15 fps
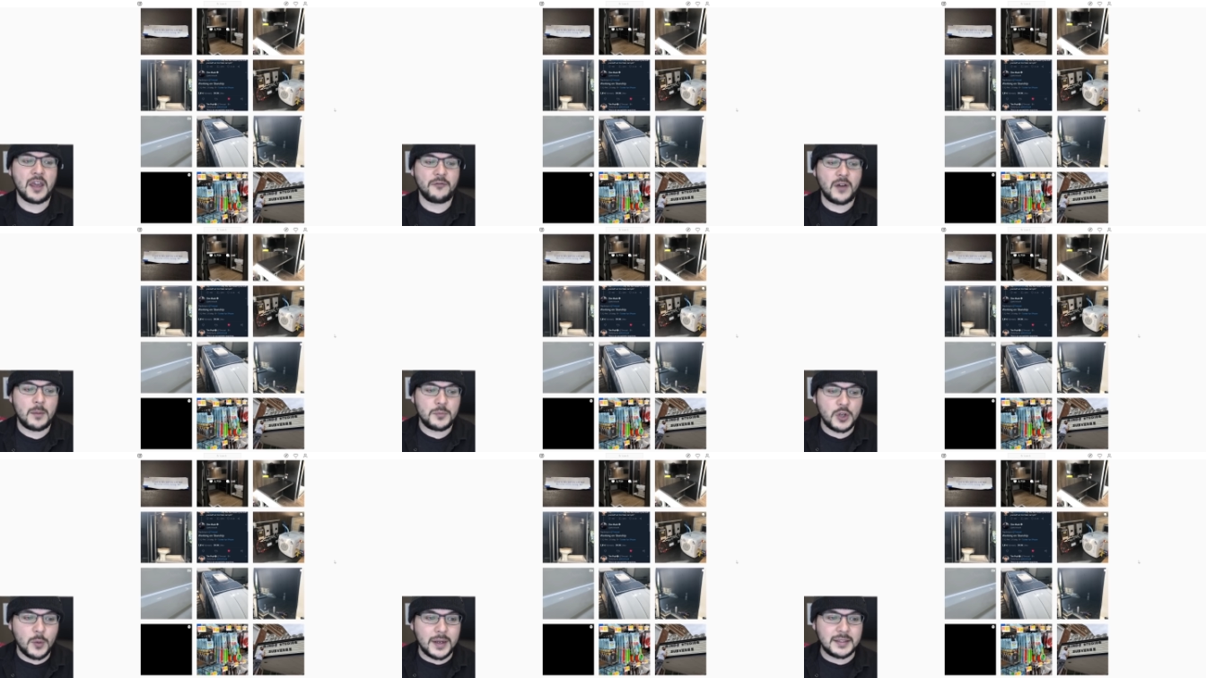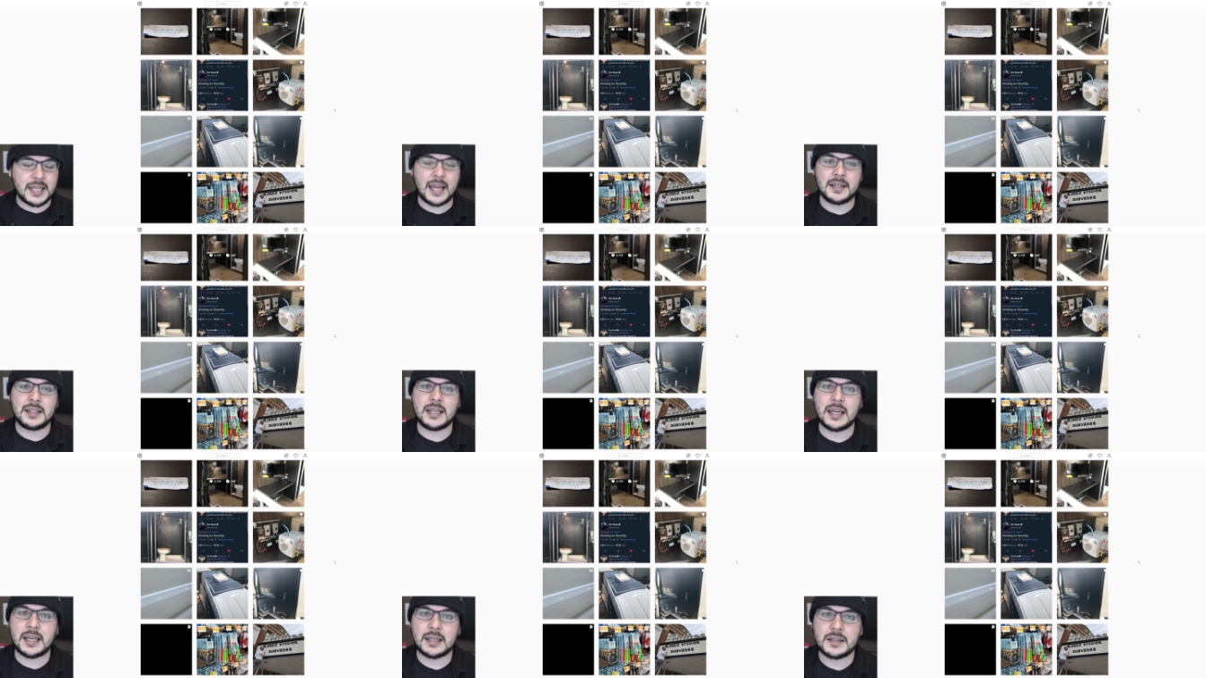If I'm doing 10
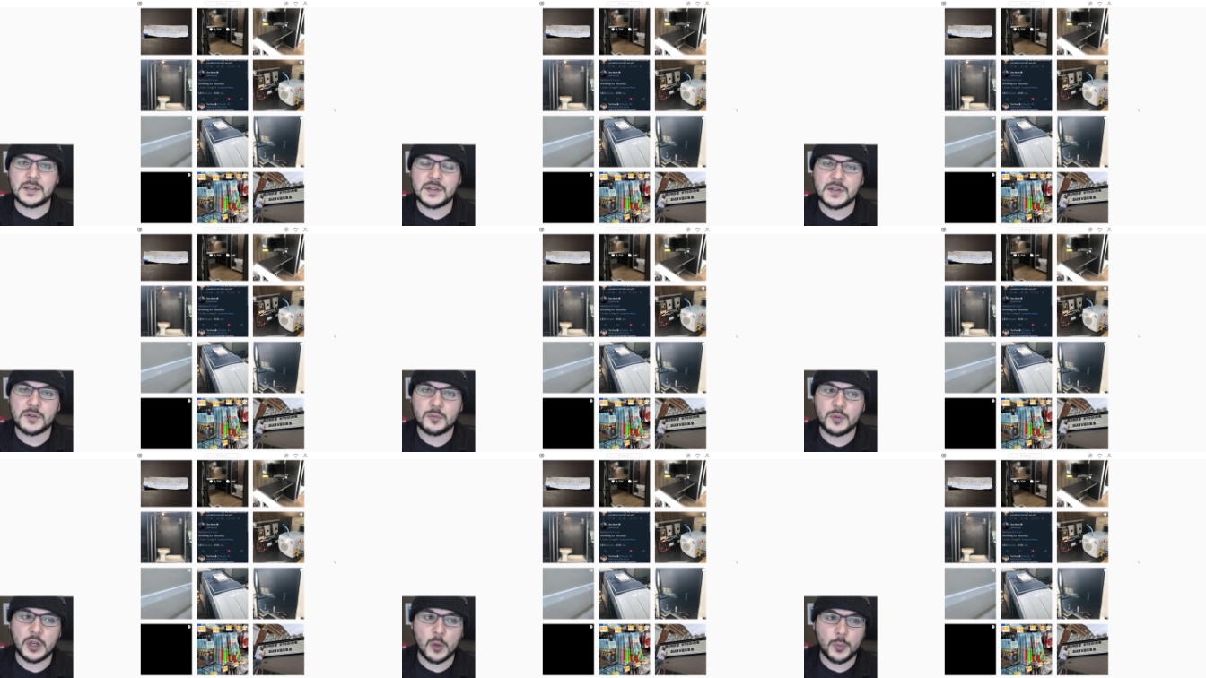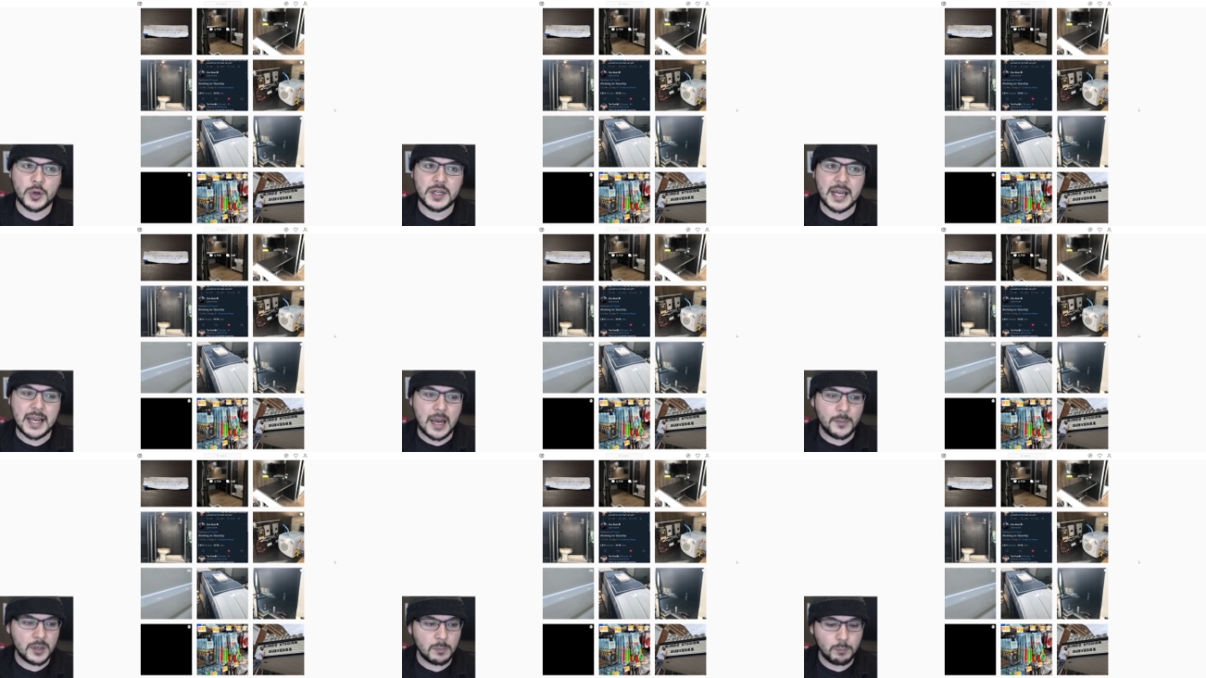gigs, you know, per
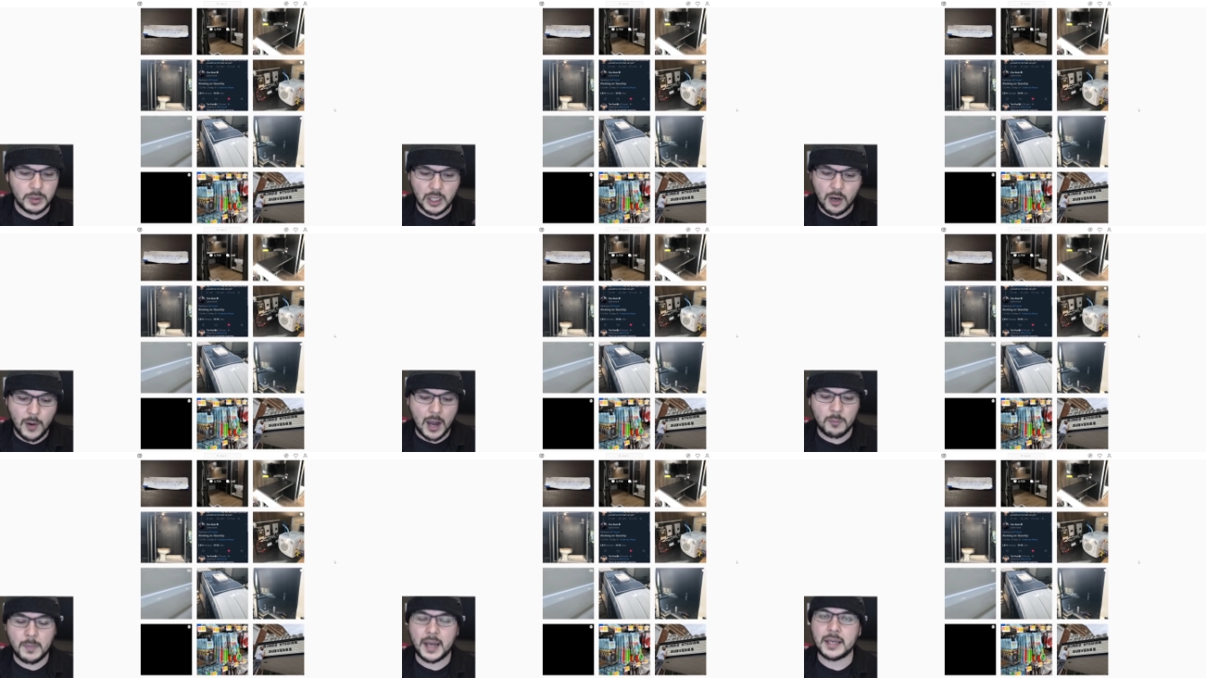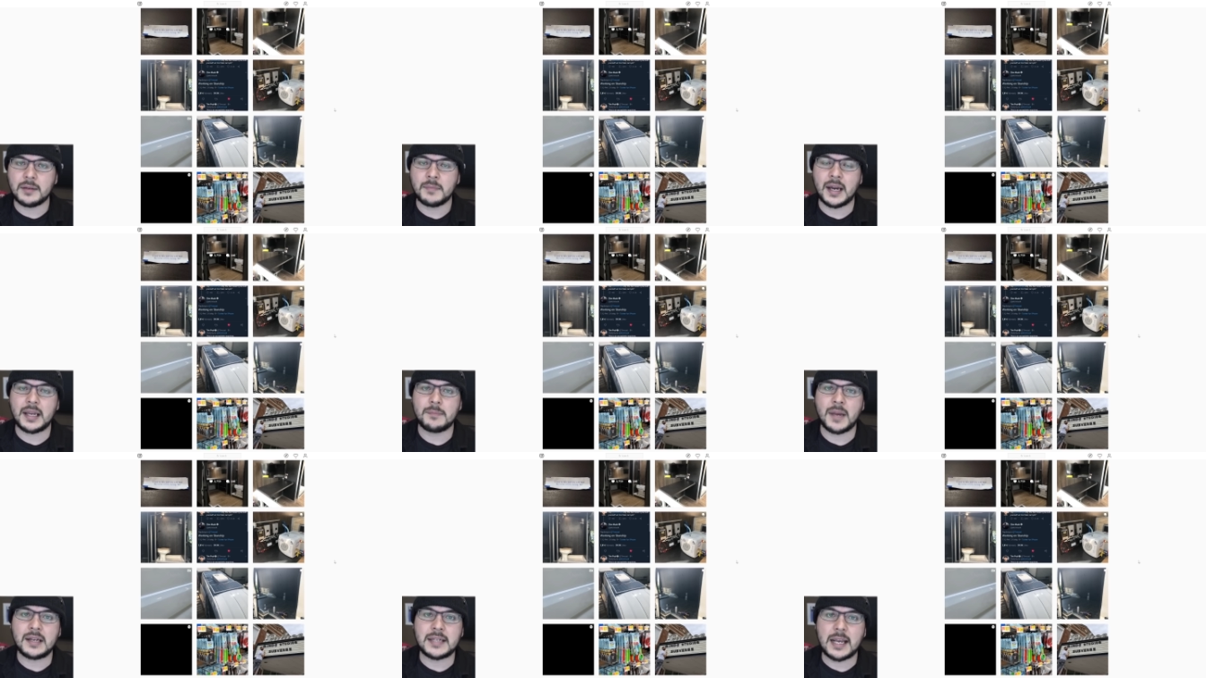day, I'm going to blow out
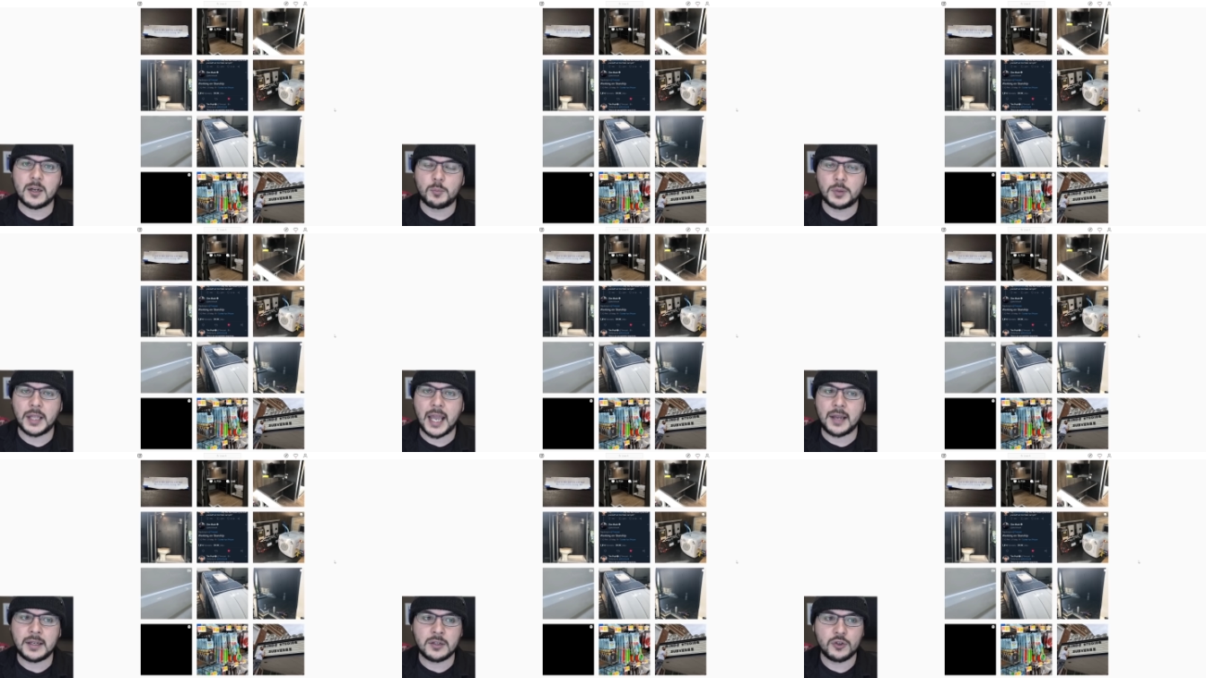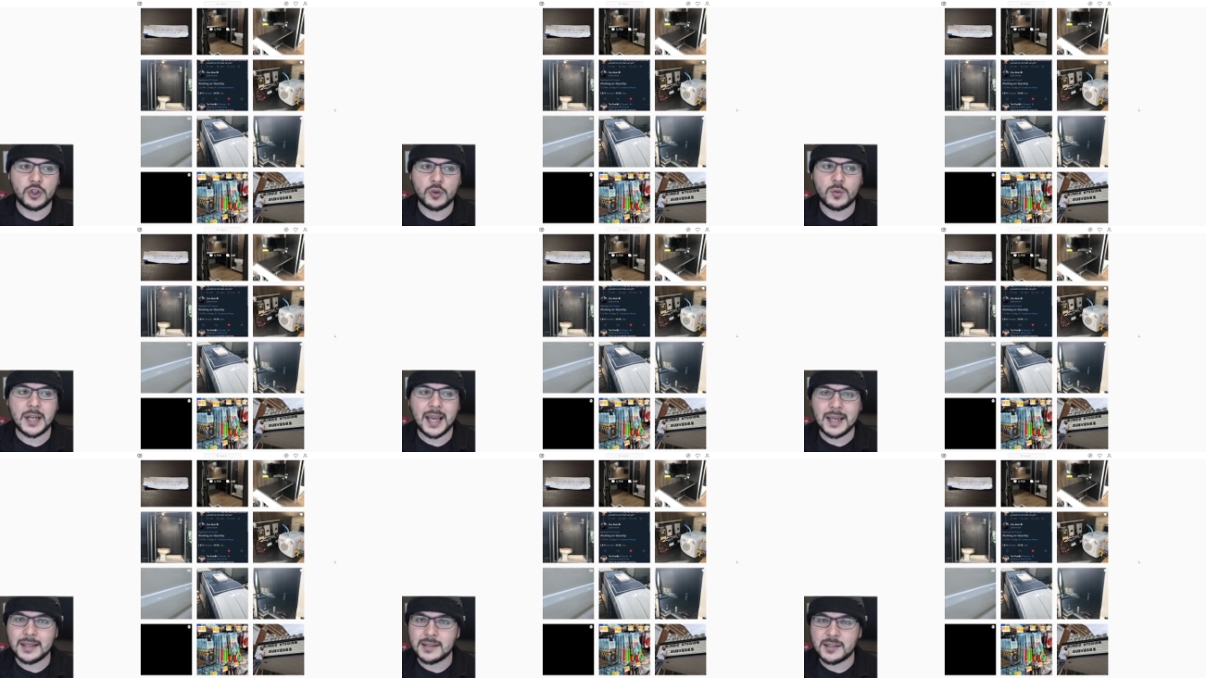my data plan in 2
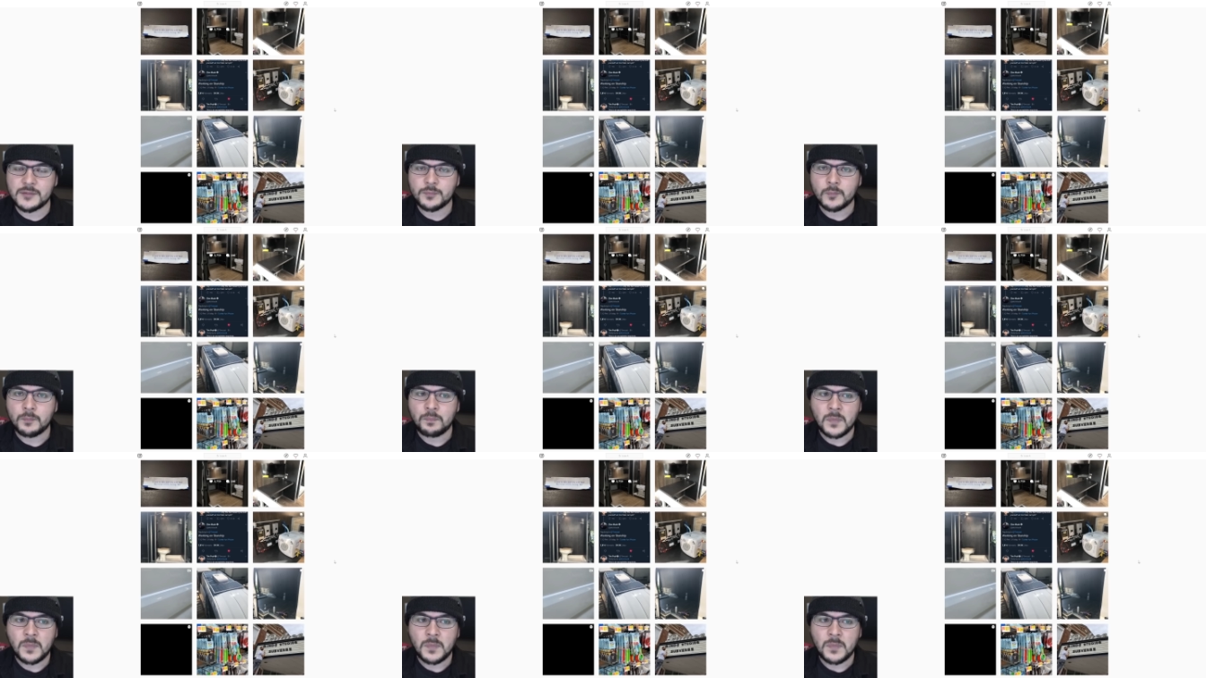days,